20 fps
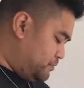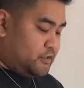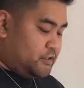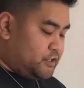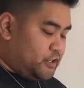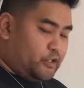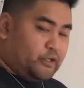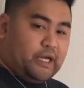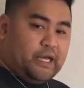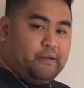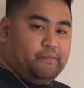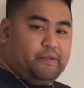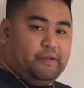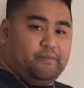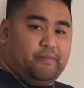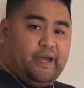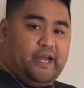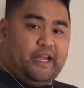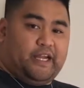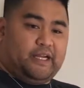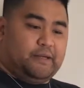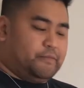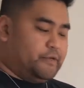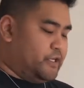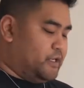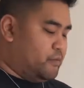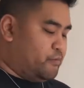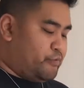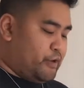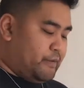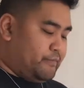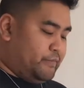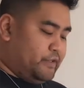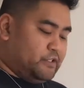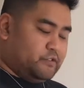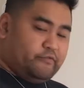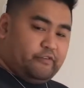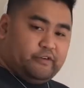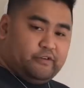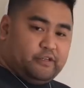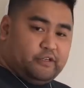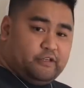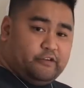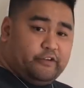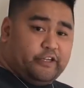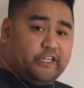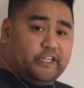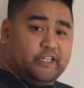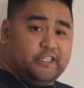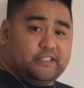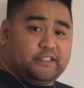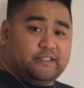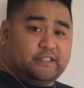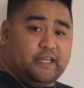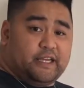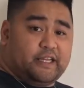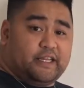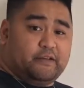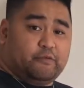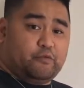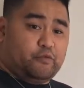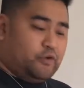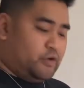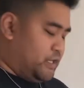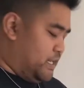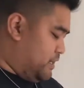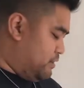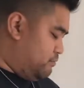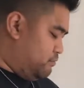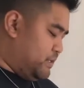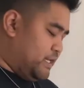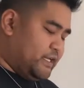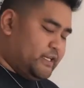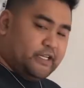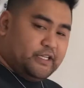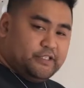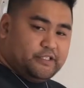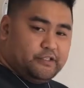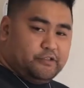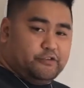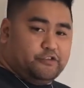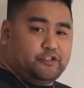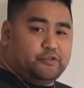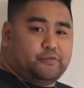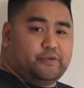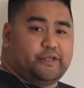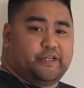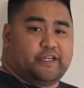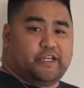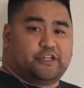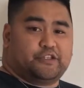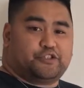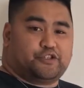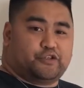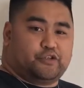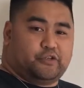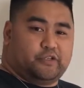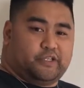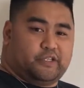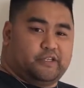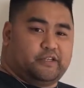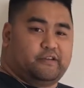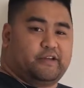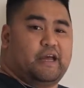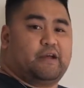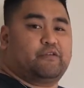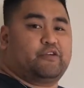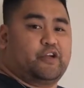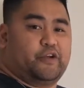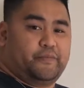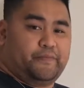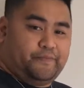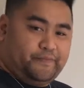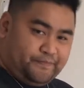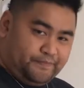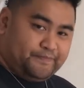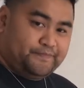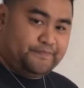So I'll be back. I'm gonna prep these ingredients, and I'll blend it into NutriBullet, and I'll show you the outcome.